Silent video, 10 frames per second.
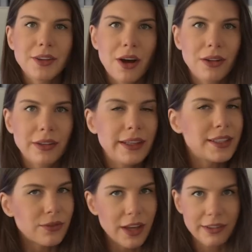in all,
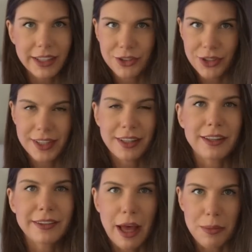it's a very interesting
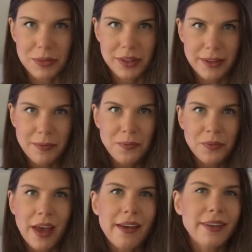attempt.
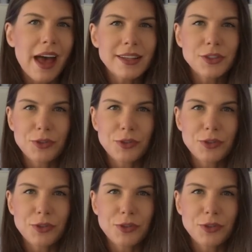And as